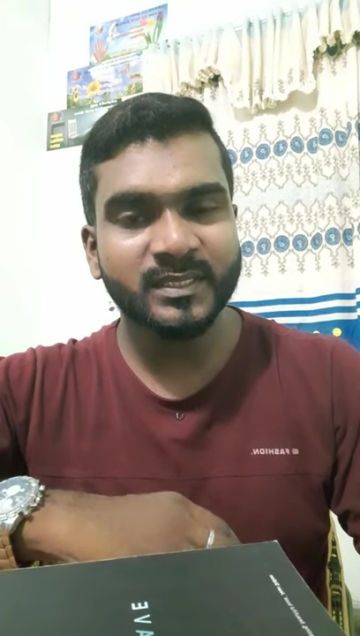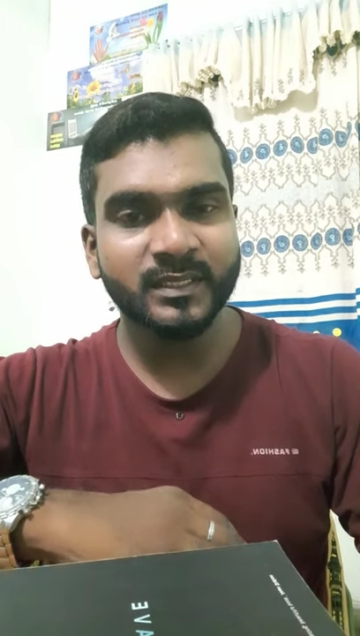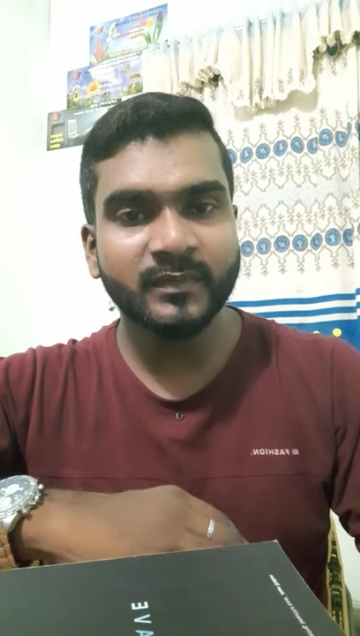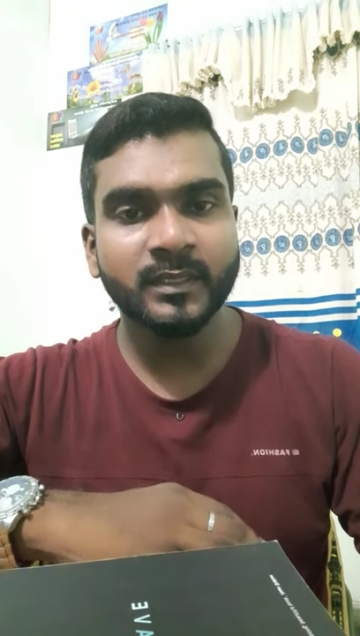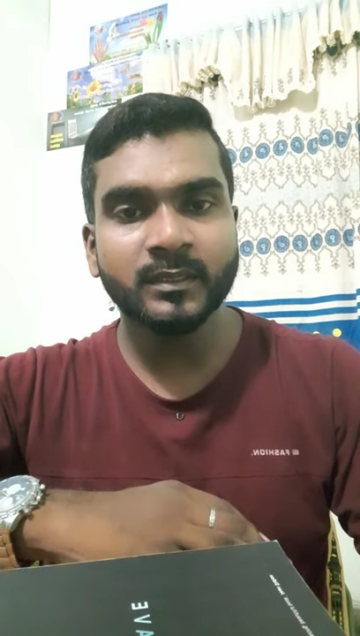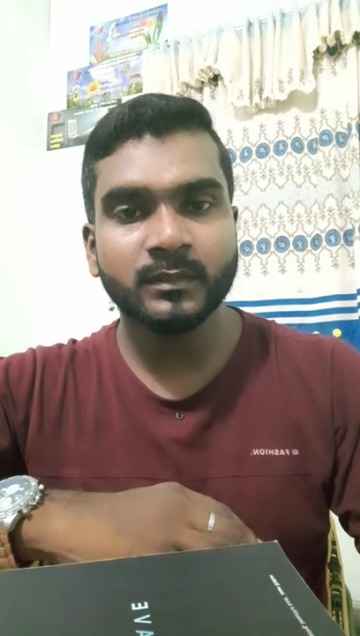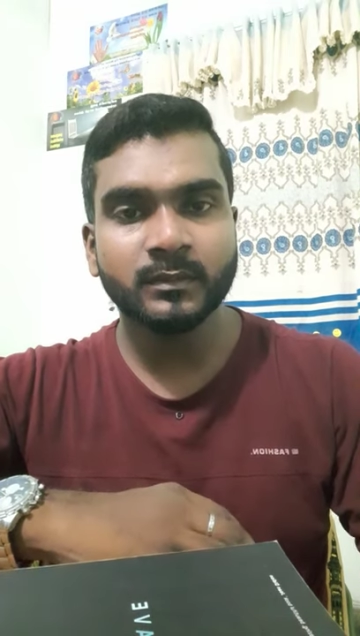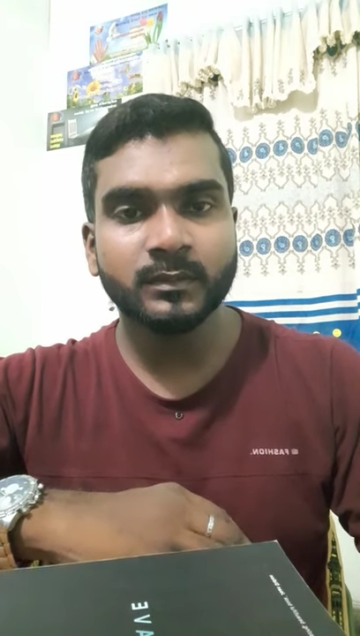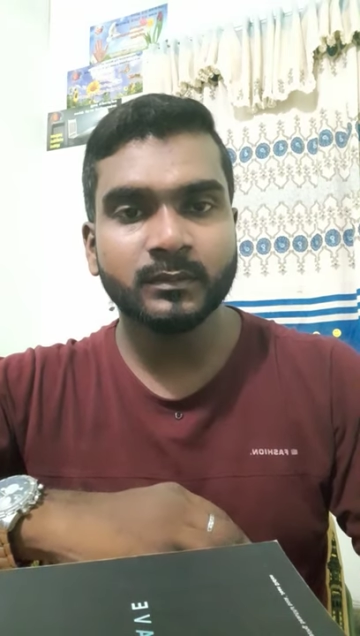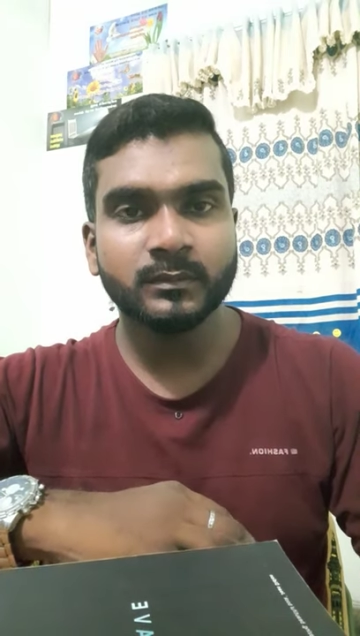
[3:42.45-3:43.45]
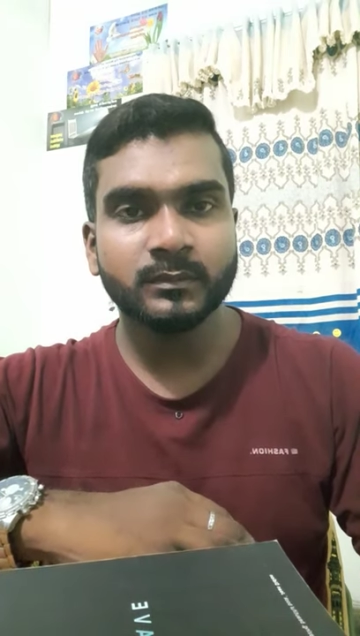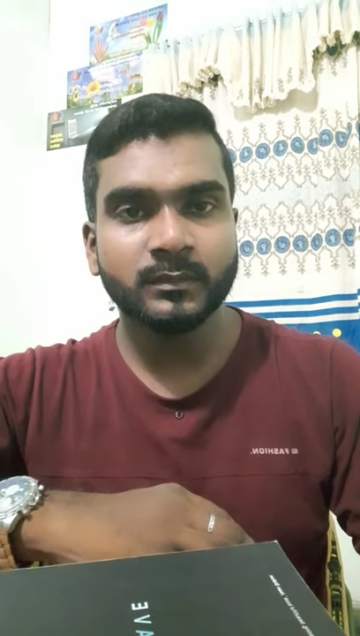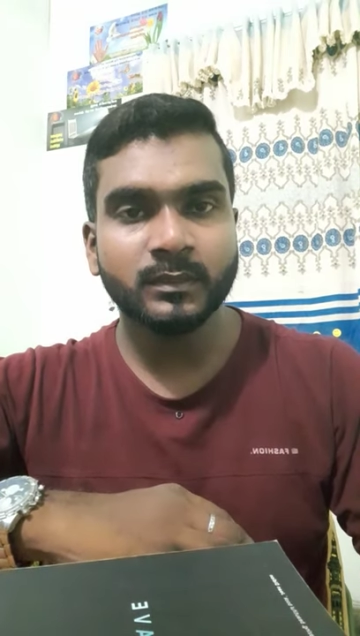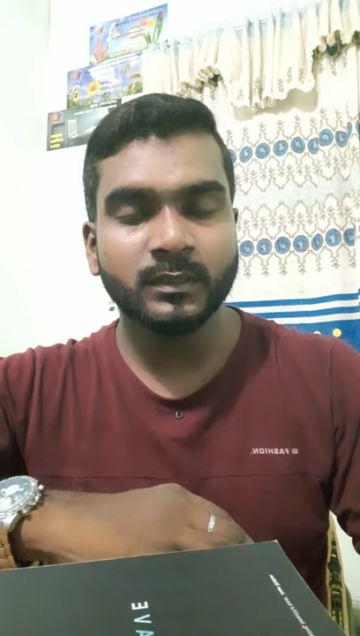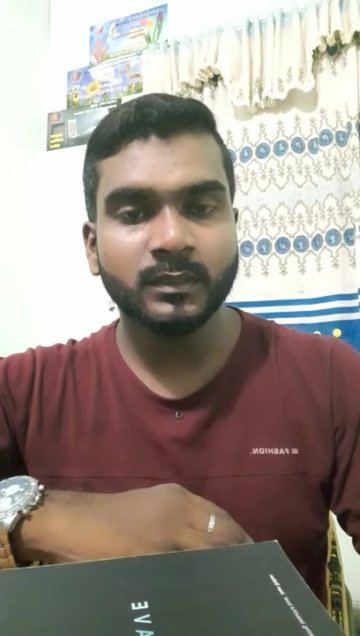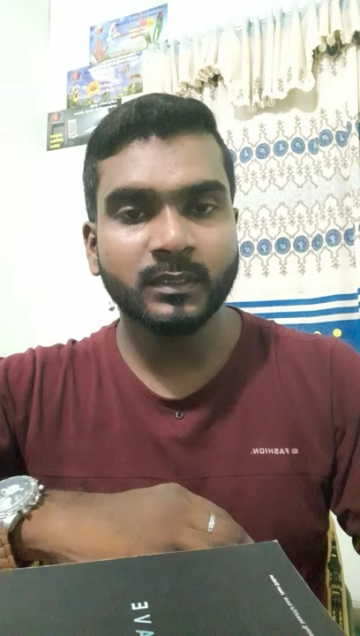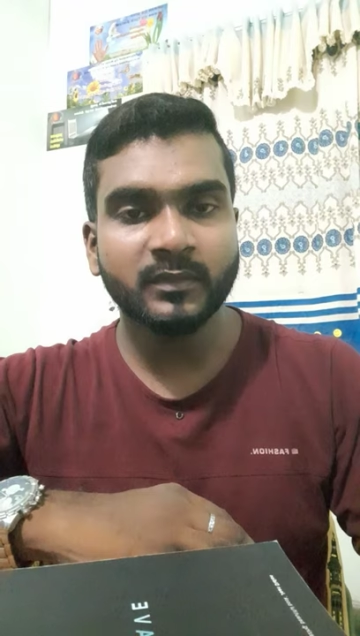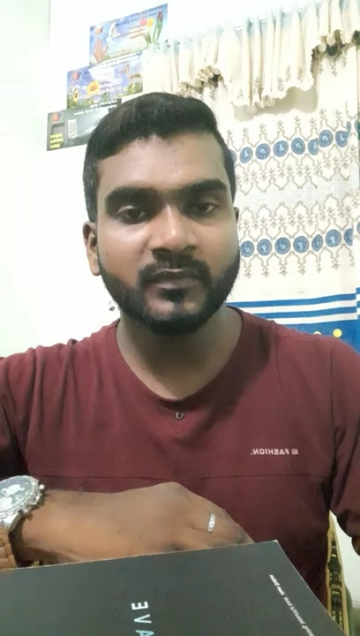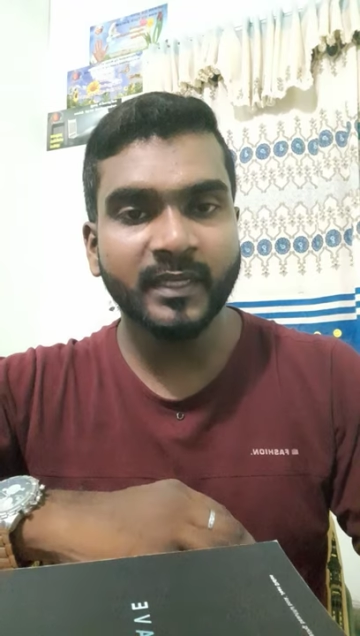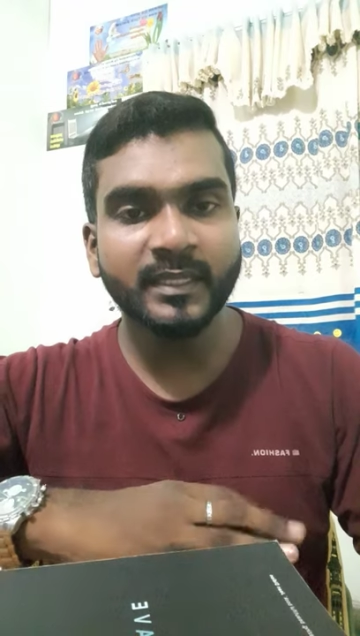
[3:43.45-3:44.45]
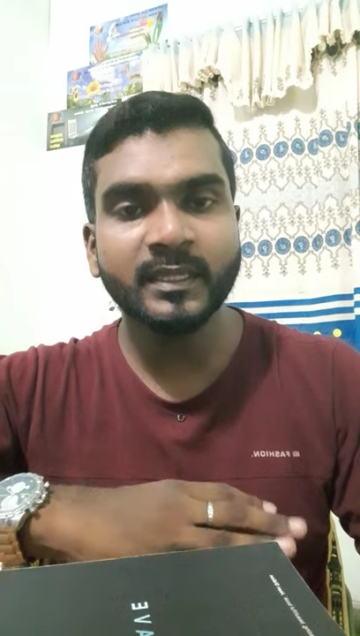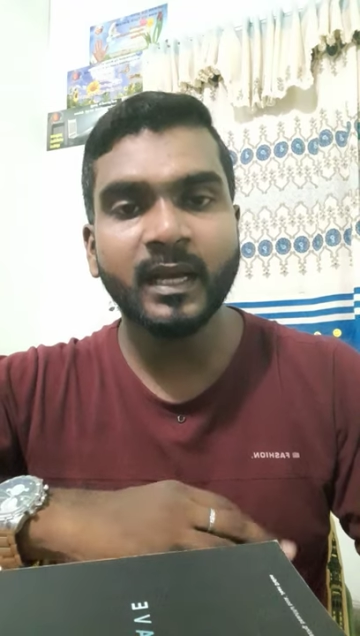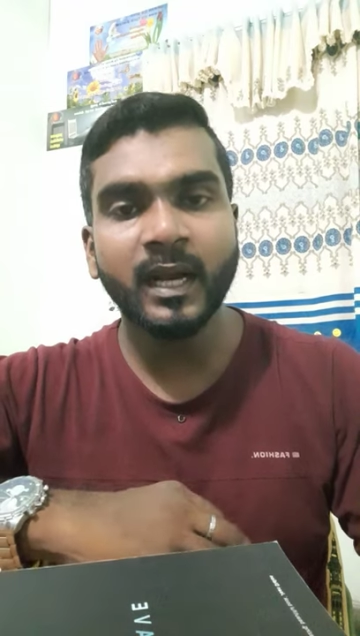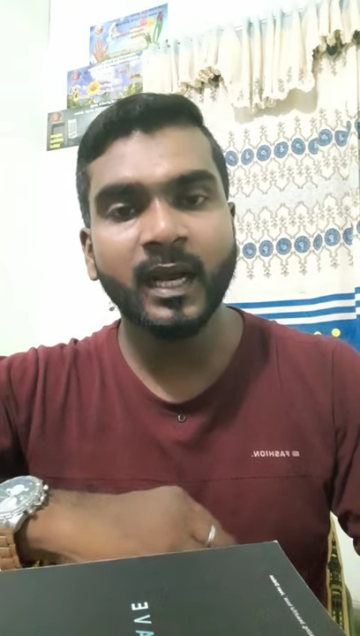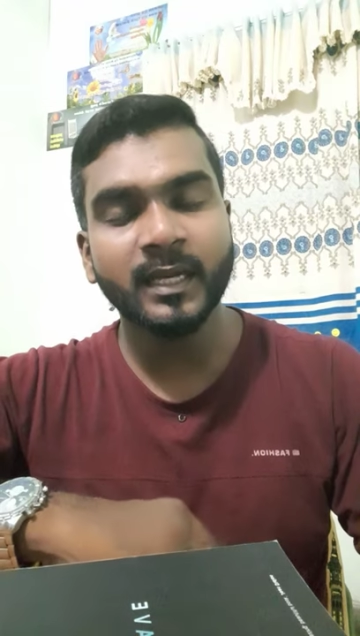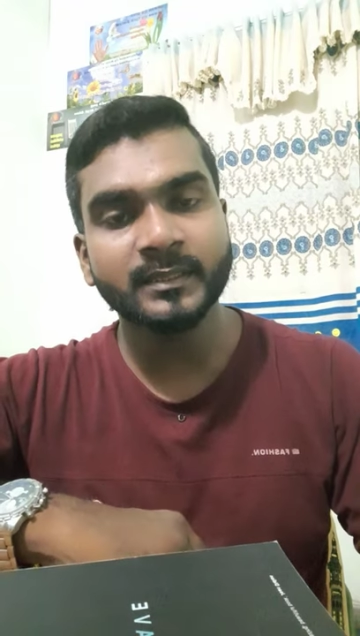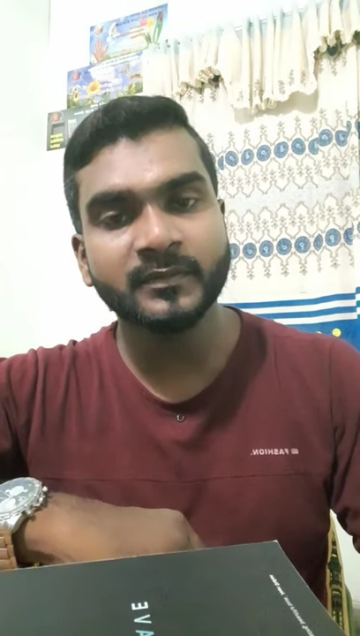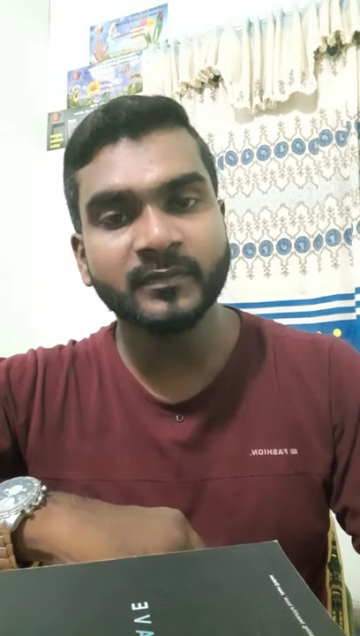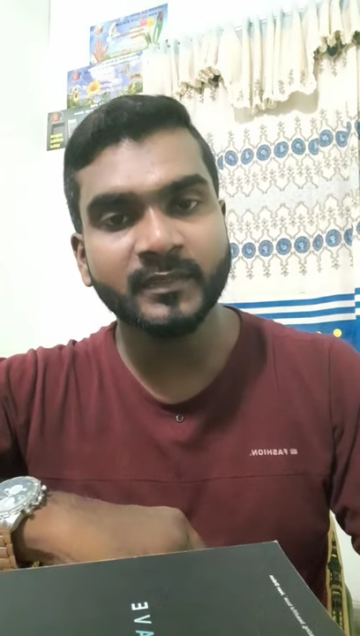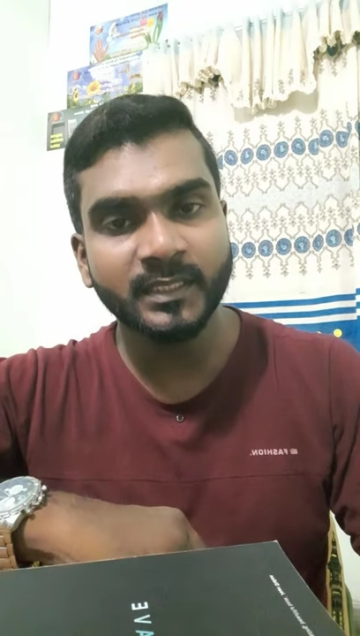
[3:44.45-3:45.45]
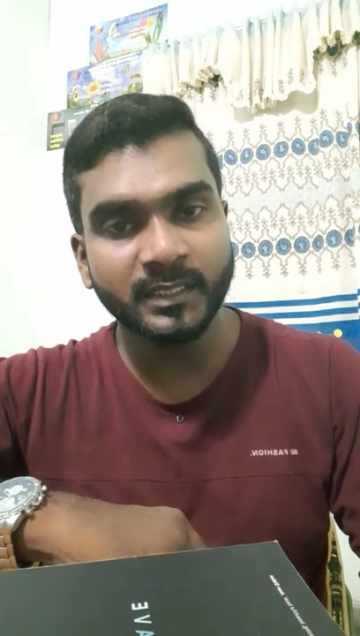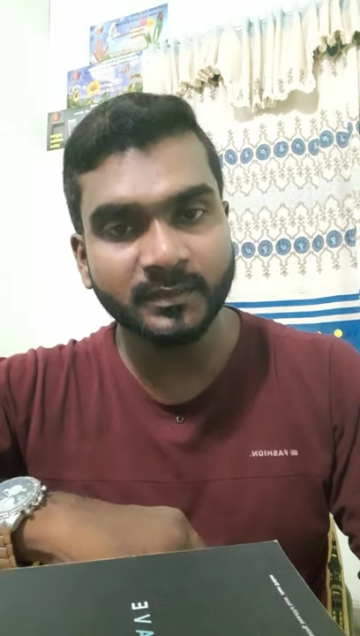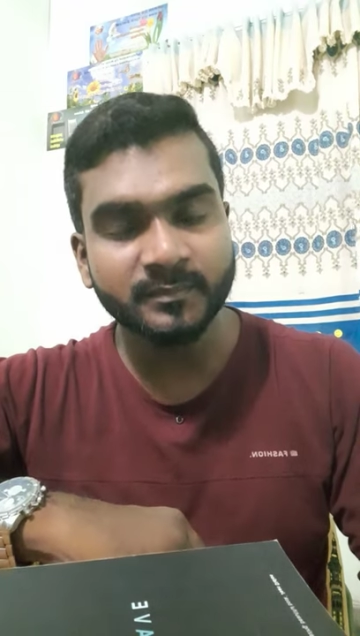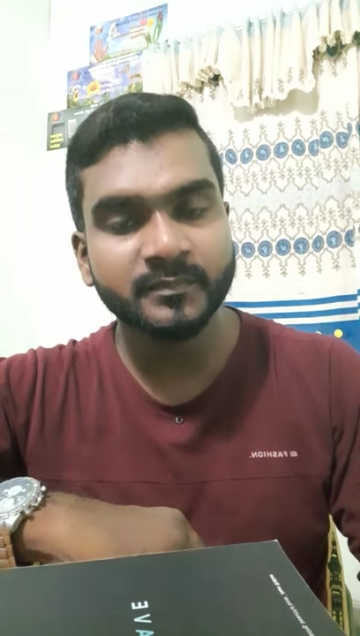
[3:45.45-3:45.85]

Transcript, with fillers: giving a very hard feeling.